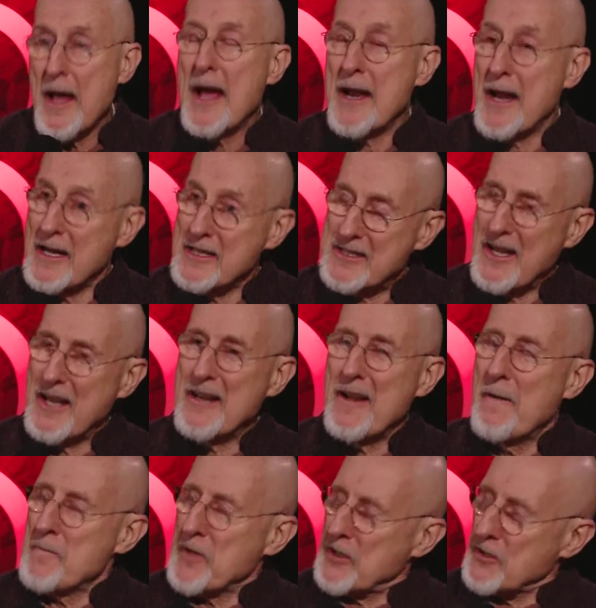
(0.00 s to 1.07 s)
And I said,
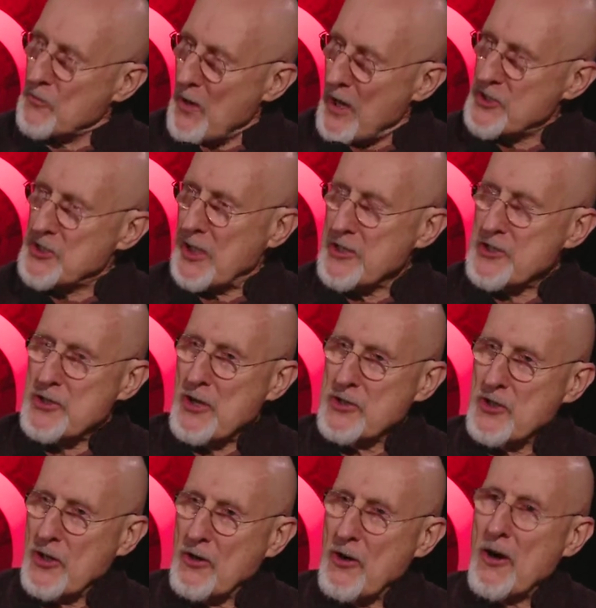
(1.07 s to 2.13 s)
Congratulations
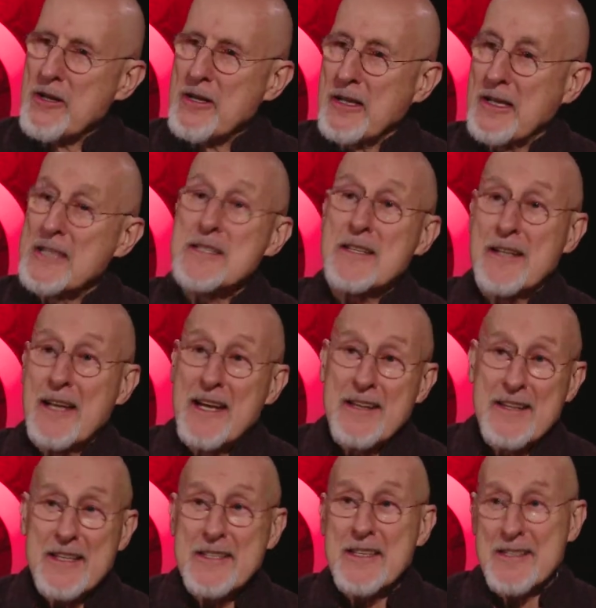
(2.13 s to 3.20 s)
on your garden. Listen,
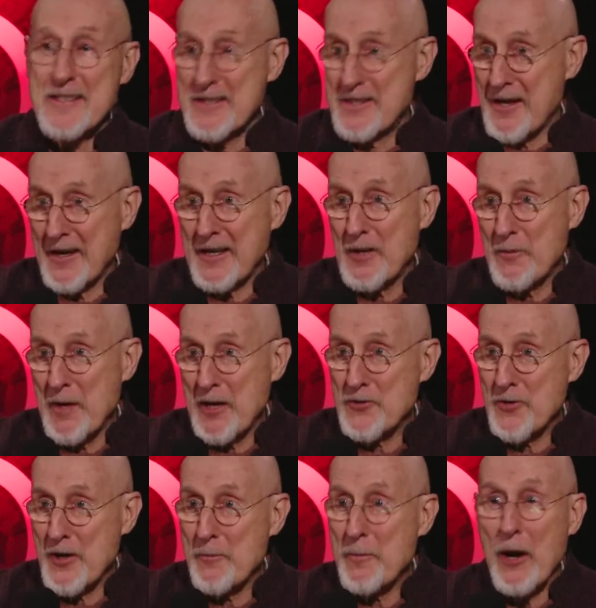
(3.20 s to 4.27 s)
this is a
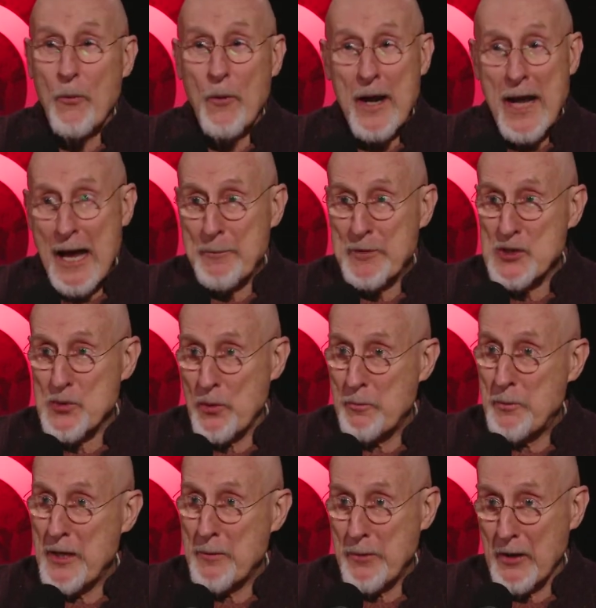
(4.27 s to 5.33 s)
documentary about what happens when
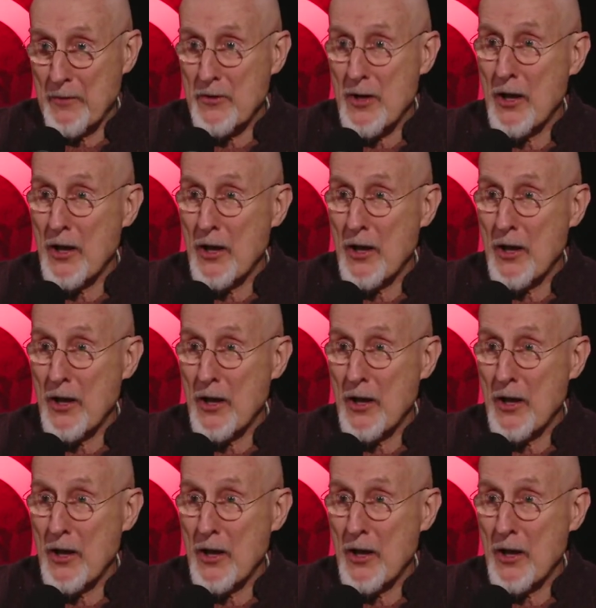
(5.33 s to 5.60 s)
people of